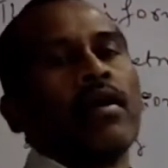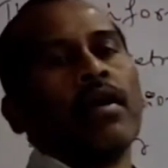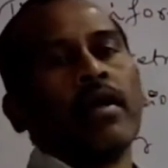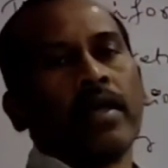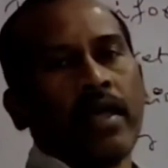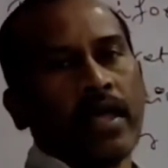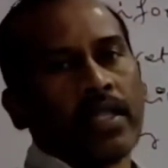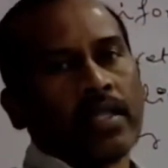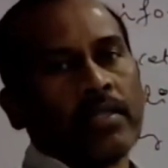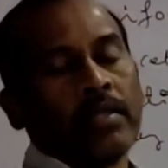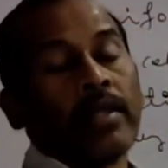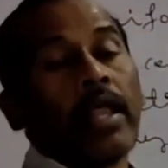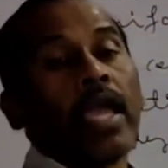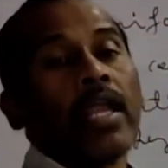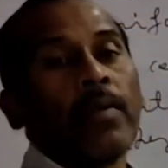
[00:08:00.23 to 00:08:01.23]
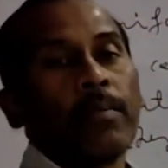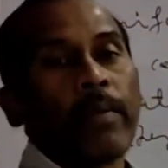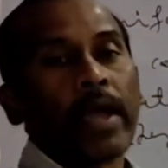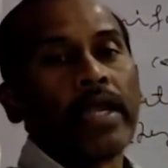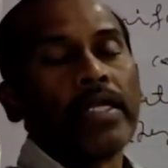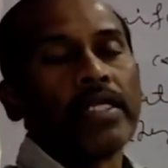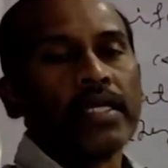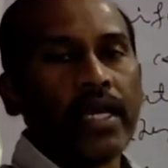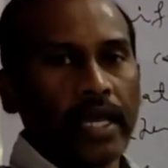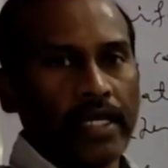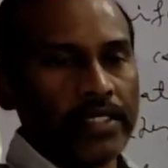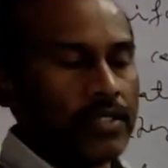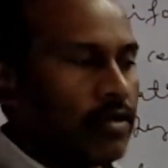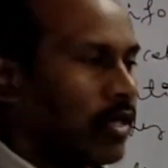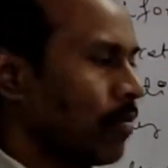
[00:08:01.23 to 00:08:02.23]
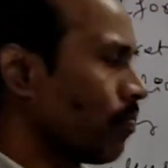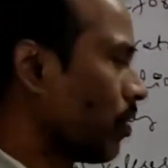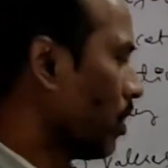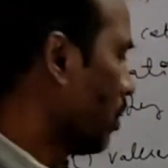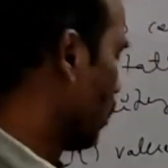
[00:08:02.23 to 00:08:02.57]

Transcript: the earth 9.8. Okay,